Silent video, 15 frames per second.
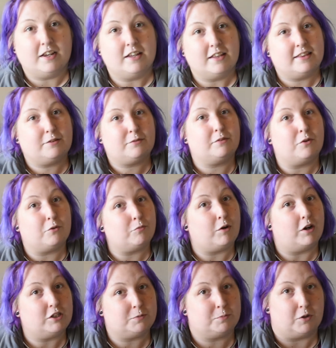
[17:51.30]
was a
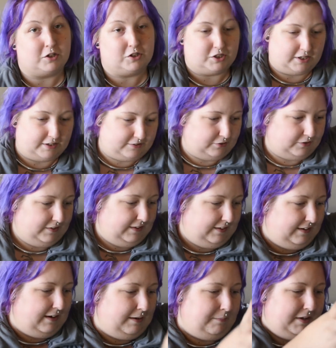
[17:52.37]
rush project. So this
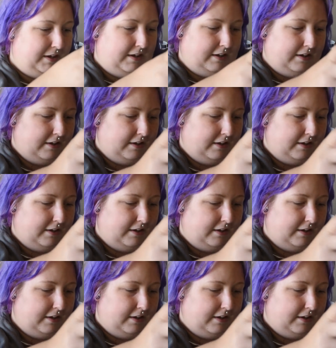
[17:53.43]
ended up being